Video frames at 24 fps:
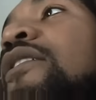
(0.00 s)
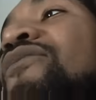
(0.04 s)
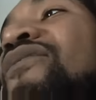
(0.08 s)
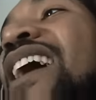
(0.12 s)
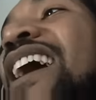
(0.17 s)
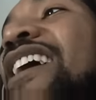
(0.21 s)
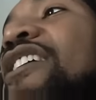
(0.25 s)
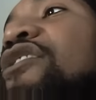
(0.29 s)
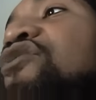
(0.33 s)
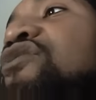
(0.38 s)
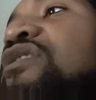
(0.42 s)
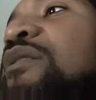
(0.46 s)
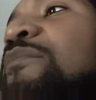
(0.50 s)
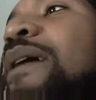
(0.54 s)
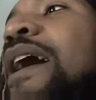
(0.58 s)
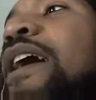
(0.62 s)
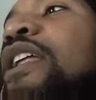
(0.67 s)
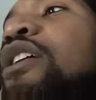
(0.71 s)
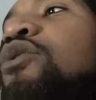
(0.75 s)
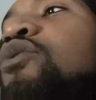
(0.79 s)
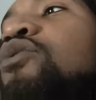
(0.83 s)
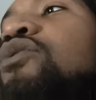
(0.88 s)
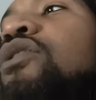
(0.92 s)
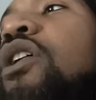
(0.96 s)
Find you
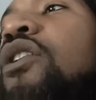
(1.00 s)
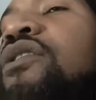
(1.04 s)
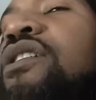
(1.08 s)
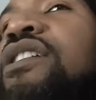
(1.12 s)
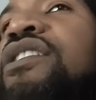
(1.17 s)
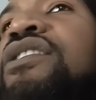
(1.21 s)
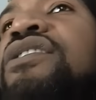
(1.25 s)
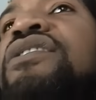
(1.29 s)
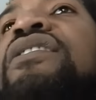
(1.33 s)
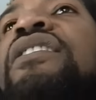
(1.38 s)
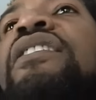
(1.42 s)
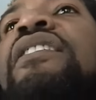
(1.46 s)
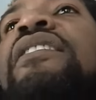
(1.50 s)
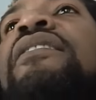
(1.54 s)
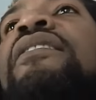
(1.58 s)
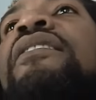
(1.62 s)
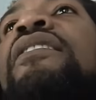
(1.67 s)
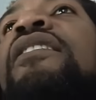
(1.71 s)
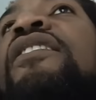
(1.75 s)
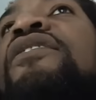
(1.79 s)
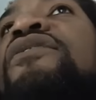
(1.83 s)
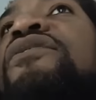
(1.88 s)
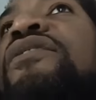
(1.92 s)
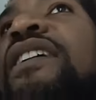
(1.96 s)
somebody who know this shit
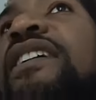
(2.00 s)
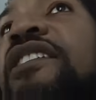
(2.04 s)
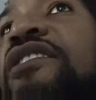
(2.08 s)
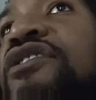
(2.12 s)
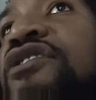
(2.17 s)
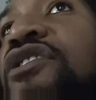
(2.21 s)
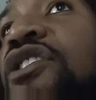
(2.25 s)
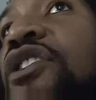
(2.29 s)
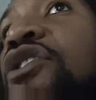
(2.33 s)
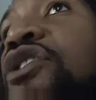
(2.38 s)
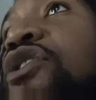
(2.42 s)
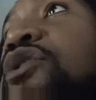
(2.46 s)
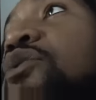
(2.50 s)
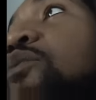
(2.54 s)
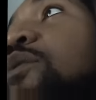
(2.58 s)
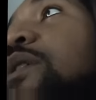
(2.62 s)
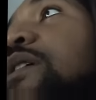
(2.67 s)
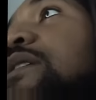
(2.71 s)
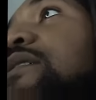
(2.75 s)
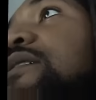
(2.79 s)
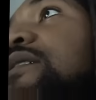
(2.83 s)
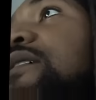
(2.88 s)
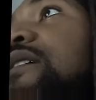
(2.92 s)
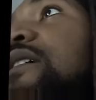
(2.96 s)
so they can show you
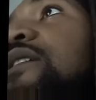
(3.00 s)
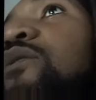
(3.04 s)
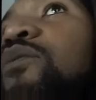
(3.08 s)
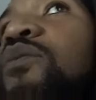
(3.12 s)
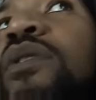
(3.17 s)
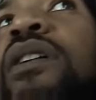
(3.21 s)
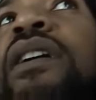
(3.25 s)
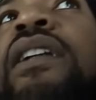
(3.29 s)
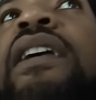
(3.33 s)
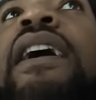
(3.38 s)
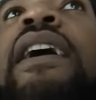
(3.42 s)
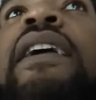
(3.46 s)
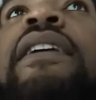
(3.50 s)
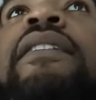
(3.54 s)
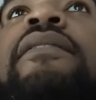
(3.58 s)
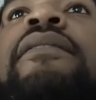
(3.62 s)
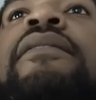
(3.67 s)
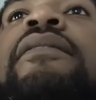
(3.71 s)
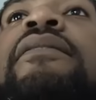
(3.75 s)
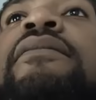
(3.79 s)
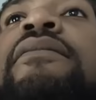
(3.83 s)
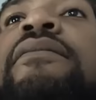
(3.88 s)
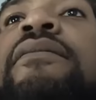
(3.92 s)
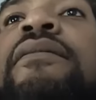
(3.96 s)
what's good and what ain't.
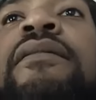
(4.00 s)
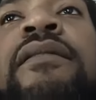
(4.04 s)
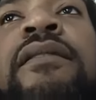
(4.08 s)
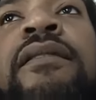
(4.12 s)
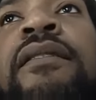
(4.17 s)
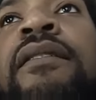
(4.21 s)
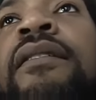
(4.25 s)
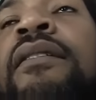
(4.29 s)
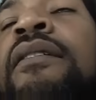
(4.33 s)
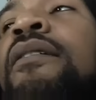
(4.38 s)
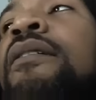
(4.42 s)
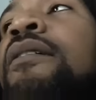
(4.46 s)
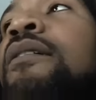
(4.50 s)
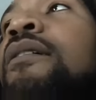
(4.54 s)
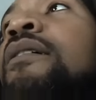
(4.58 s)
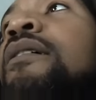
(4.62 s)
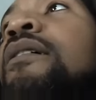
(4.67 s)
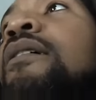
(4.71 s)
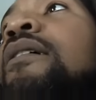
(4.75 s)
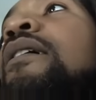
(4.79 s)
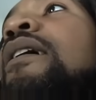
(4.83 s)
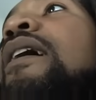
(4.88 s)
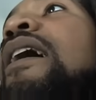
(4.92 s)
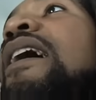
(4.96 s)
Cause
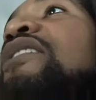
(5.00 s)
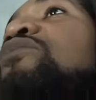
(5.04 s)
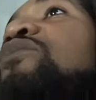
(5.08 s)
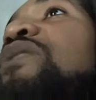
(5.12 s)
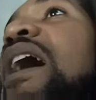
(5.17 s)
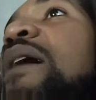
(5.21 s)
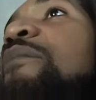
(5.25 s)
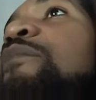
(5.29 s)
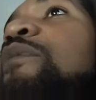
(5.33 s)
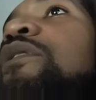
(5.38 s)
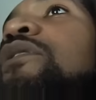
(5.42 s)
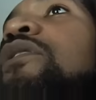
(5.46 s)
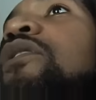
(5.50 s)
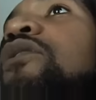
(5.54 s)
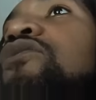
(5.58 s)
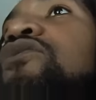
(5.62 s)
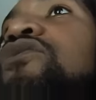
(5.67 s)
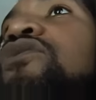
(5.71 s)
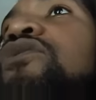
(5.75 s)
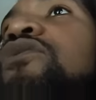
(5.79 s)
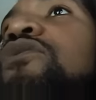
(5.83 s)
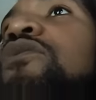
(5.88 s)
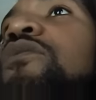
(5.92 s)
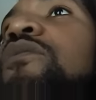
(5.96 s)
that's what I've been on
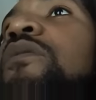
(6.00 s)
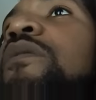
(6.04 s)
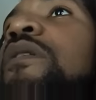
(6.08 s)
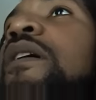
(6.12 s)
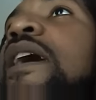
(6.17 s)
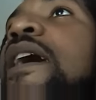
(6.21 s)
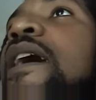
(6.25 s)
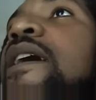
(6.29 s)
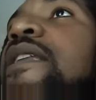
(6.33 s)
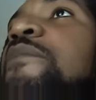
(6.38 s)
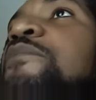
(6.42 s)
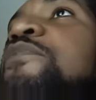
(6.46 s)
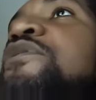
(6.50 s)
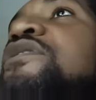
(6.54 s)
too. Had them